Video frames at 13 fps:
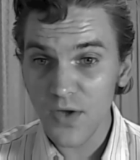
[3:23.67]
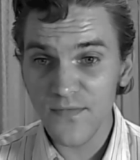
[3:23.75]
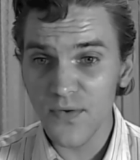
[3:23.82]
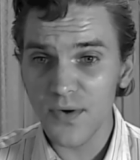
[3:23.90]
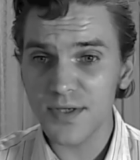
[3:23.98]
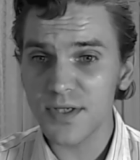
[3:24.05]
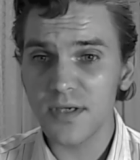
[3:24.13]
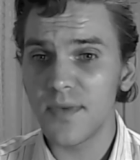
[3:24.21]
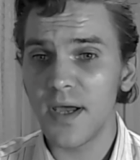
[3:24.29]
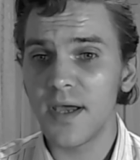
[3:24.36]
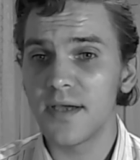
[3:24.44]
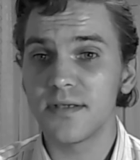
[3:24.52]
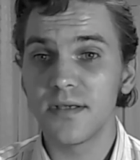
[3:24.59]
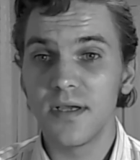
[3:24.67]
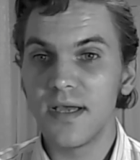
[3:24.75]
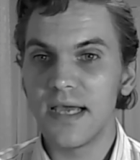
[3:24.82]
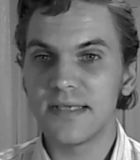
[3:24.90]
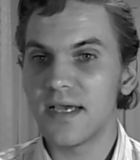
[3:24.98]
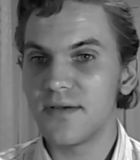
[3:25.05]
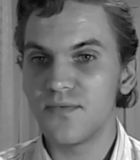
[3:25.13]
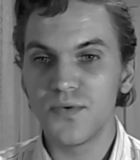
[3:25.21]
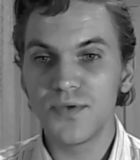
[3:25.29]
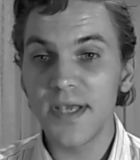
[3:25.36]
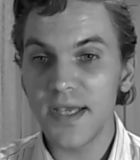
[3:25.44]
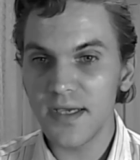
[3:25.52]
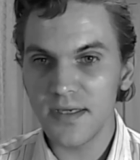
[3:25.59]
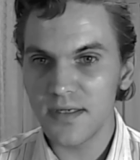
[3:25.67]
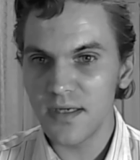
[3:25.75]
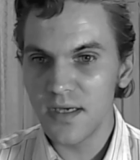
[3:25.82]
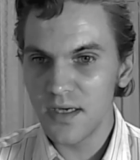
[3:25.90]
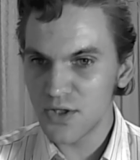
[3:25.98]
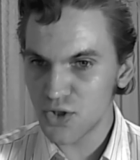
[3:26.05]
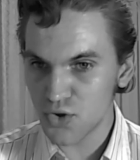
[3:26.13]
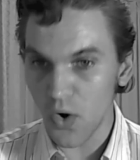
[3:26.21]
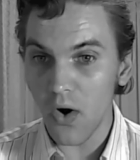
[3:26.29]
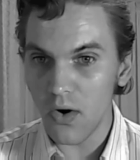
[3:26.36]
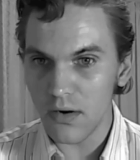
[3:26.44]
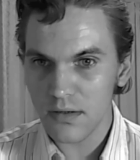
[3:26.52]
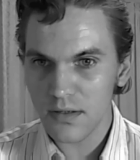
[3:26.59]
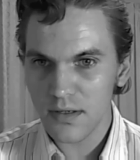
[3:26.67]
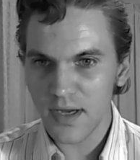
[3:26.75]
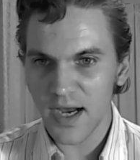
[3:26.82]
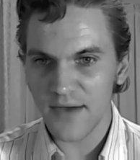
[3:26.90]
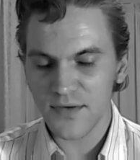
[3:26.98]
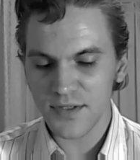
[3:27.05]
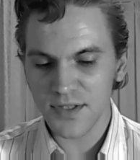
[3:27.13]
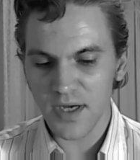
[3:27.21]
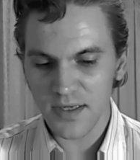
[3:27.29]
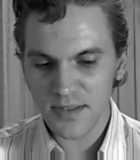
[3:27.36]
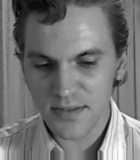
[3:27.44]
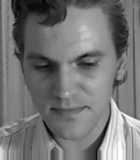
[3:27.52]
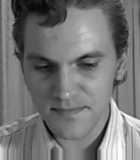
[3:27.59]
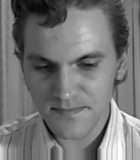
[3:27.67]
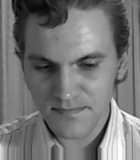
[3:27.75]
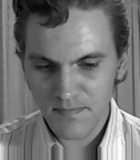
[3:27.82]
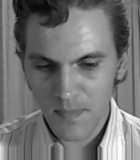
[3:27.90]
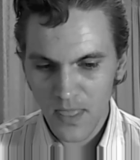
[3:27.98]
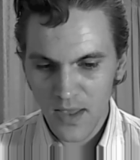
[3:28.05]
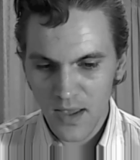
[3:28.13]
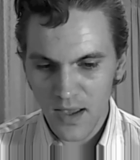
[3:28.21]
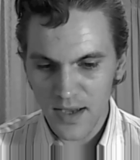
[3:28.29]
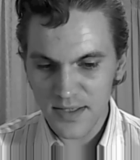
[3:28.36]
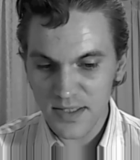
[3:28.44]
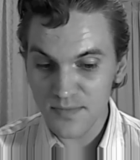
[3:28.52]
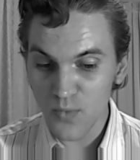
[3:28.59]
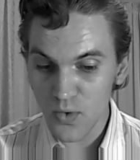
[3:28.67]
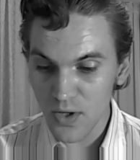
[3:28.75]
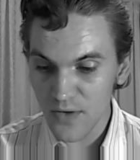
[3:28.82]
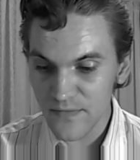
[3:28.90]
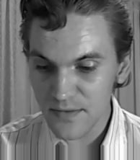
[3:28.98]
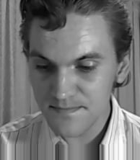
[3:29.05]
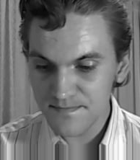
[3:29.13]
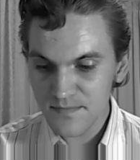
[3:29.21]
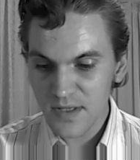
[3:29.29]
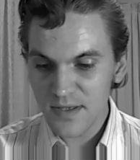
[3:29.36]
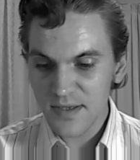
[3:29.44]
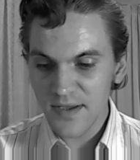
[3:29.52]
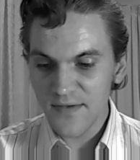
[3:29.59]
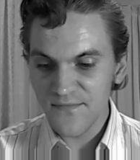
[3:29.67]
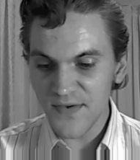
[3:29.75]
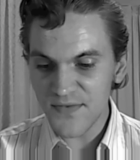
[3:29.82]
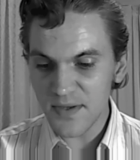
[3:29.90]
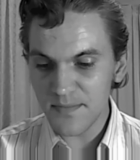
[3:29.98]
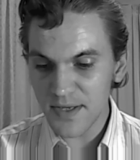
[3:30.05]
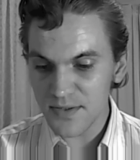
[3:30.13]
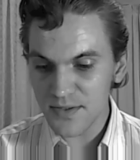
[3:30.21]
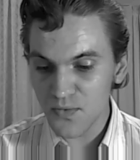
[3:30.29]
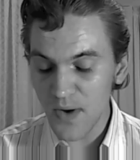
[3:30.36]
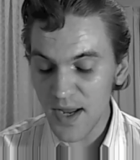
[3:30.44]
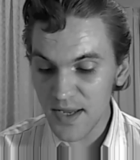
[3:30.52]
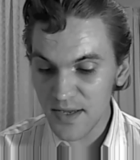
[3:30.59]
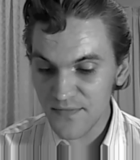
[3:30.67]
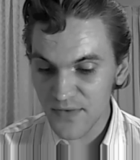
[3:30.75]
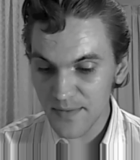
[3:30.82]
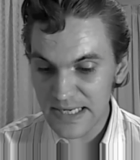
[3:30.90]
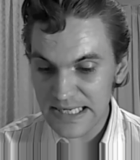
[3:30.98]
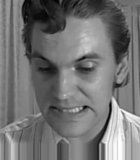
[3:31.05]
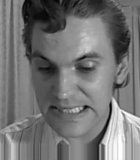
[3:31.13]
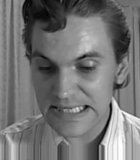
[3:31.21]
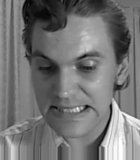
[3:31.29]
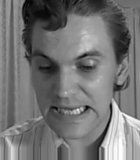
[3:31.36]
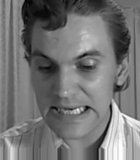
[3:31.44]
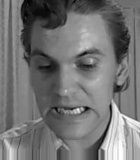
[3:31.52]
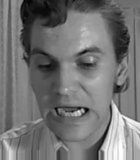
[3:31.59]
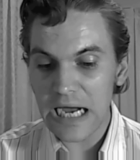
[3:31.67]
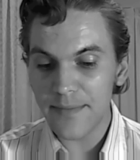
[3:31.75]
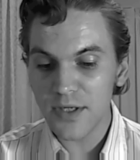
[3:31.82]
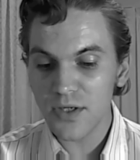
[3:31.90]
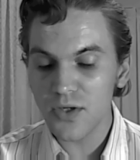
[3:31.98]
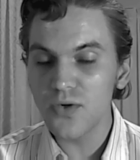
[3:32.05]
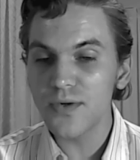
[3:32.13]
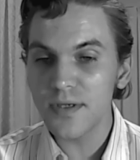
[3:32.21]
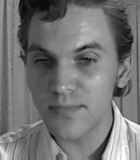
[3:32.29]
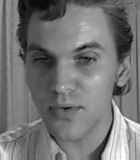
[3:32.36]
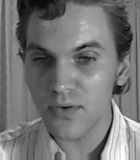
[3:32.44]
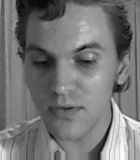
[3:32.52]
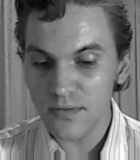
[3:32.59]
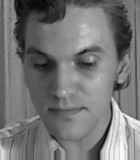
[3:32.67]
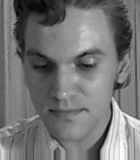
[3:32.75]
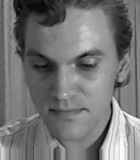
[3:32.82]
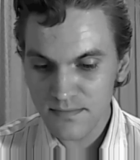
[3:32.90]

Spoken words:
Fukushima has had routine, strong aftershocks. He says, "Moreover, 50 meters away from it exists a common cooling pool